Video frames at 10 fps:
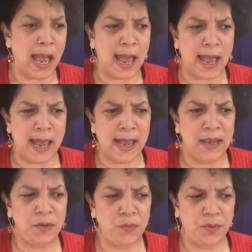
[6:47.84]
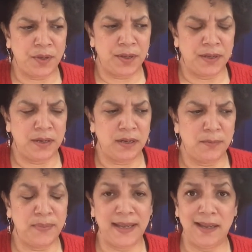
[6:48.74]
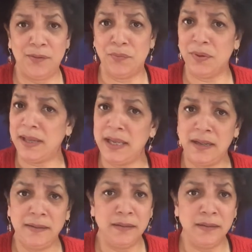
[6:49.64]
I would be really